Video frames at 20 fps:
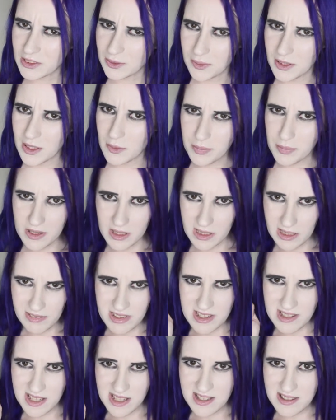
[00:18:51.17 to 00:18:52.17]
you end up with uneven
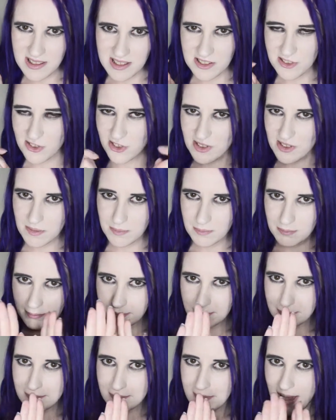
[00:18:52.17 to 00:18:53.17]
sides and it's just
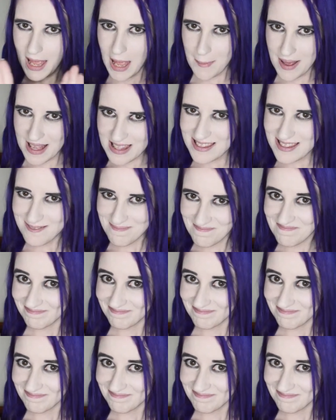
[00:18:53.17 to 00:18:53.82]
a mess.